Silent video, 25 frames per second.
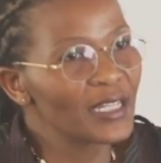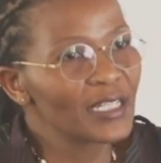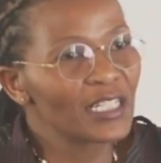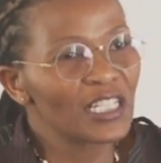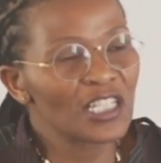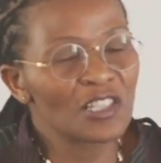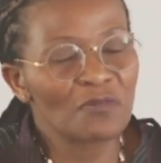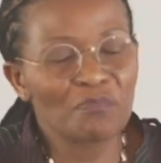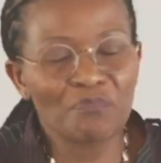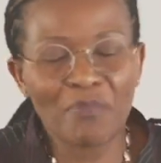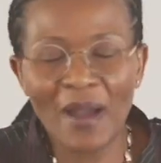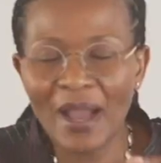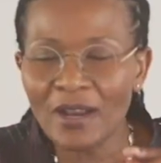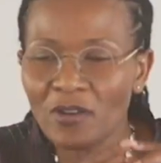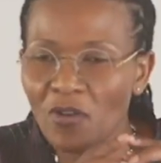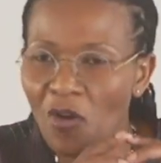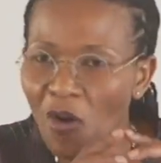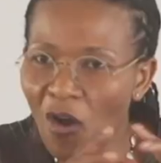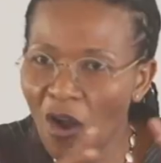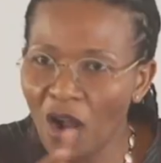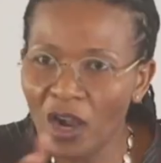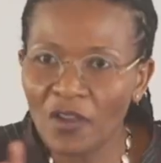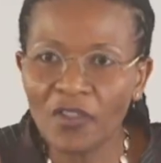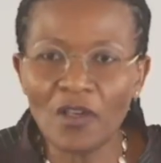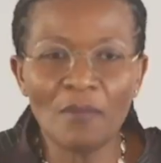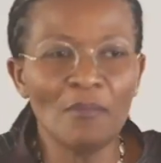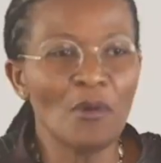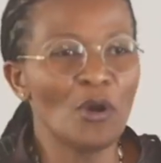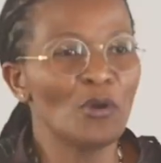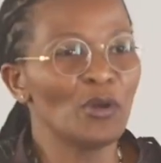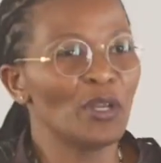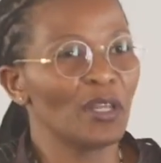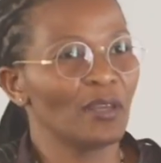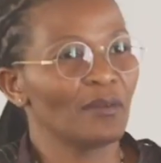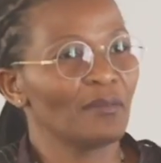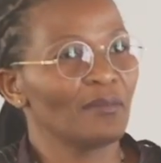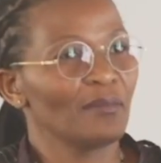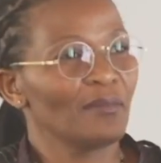despite all the
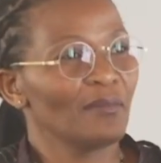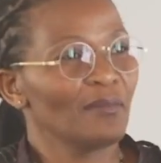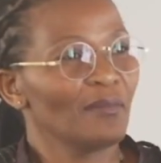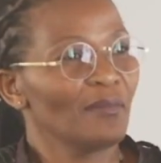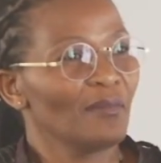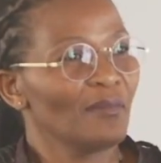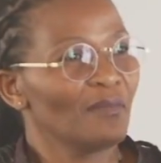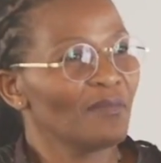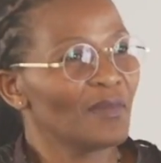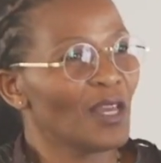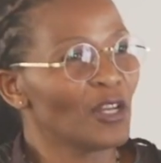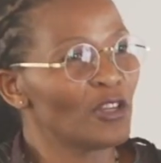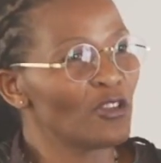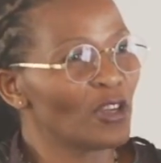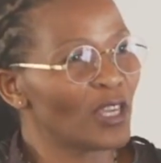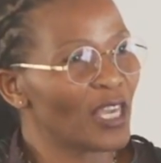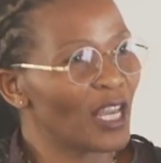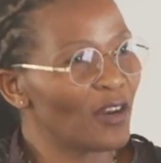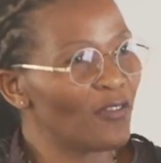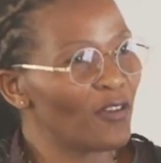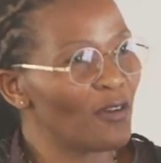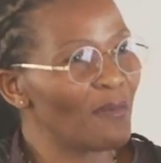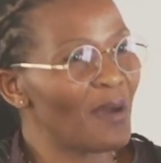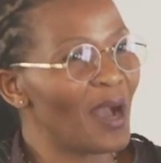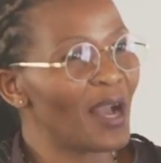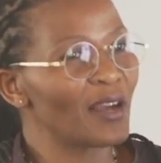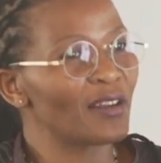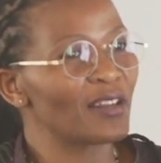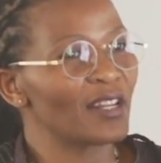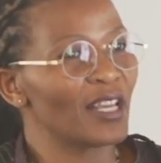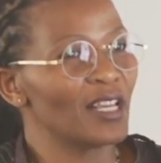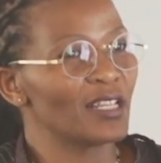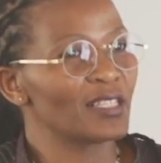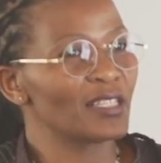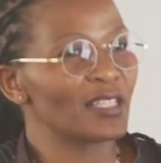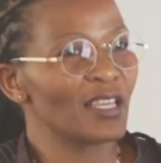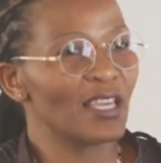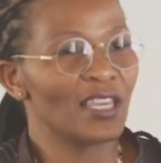money that you get from
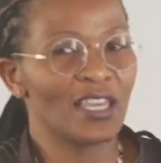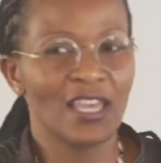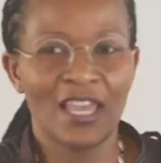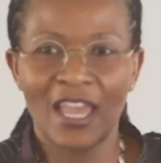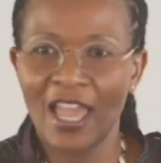Agri-SA